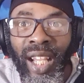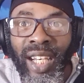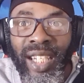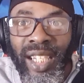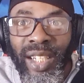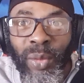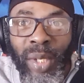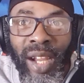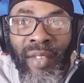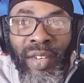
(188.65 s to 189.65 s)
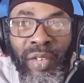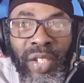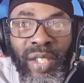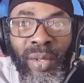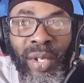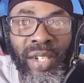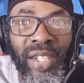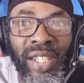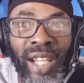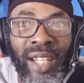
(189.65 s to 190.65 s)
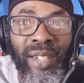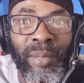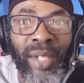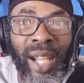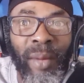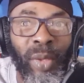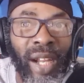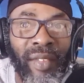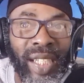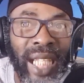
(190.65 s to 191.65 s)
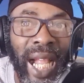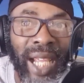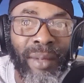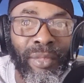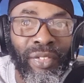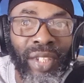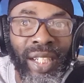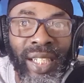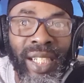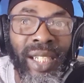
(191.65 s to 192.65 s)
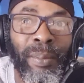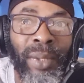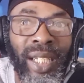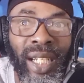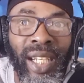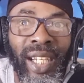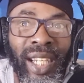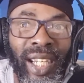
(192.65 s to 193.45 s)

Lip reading: You know, see, we don't have the resource and sometimes we don't have the time for display